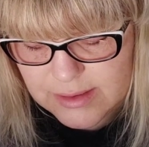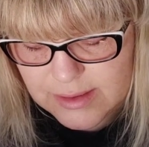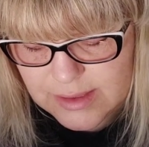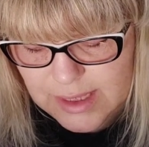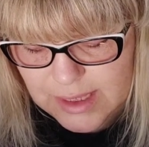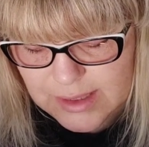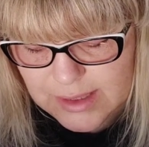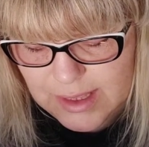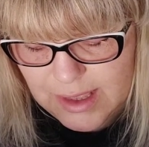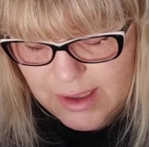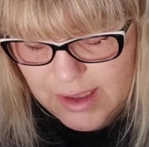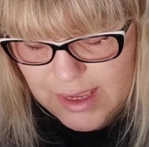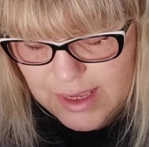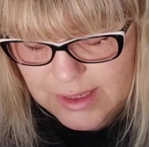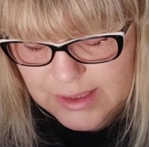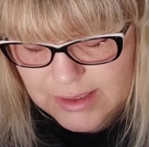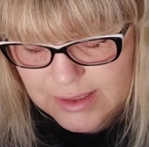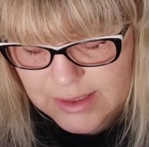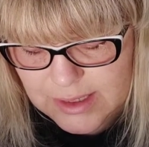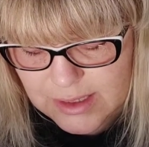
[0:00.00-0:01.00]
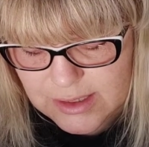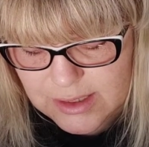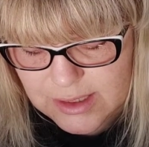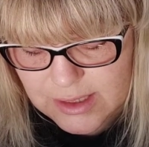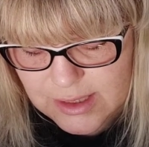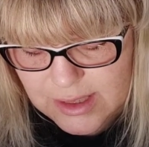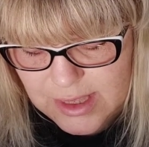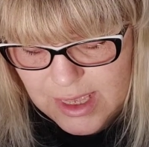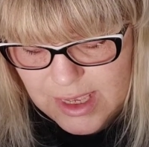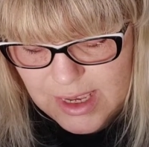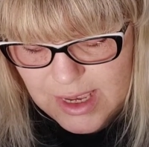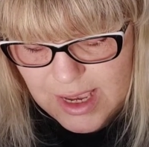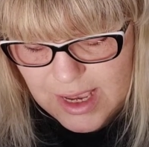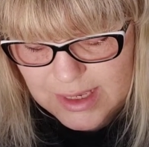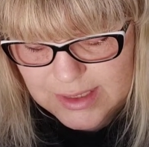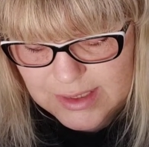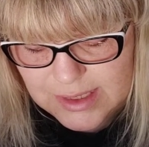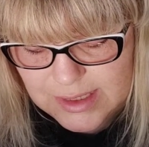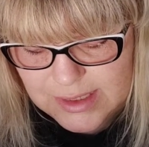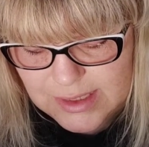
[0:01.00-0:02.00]
that there is such a thing
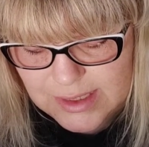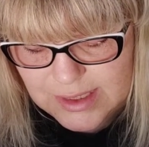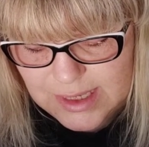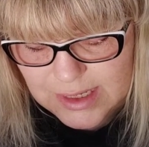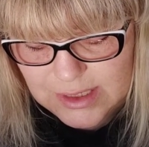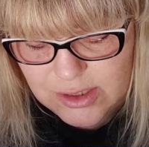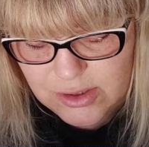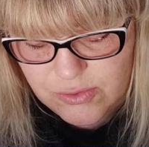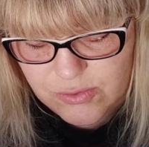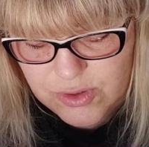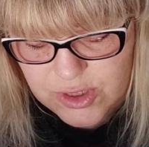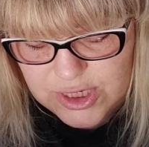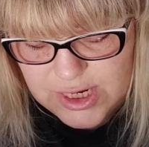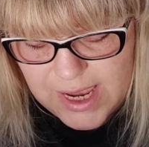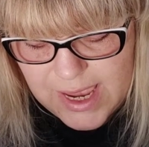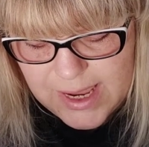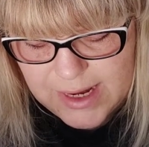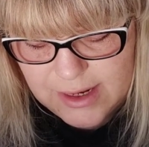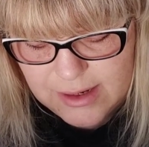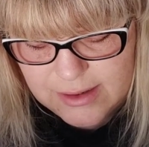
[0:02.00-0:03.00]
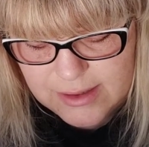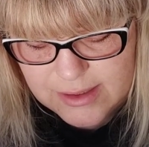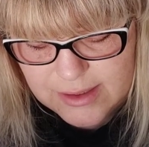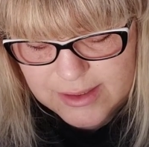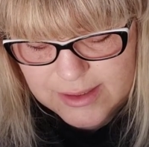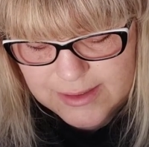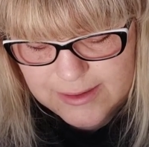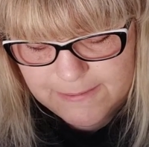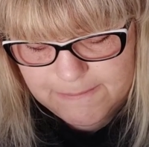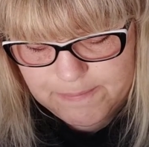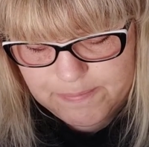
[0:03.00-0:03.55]
as an essential chairness.